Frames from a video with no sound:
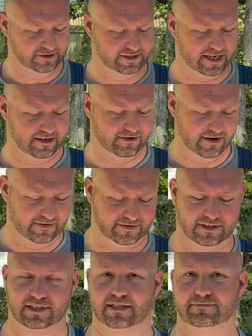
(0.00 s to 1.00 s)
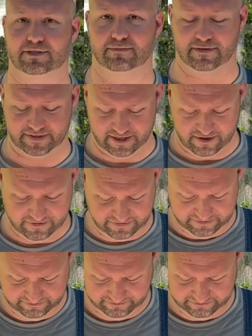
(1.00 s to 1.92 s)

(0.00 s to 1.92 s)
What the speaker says: Just take your knife and skim some of it off.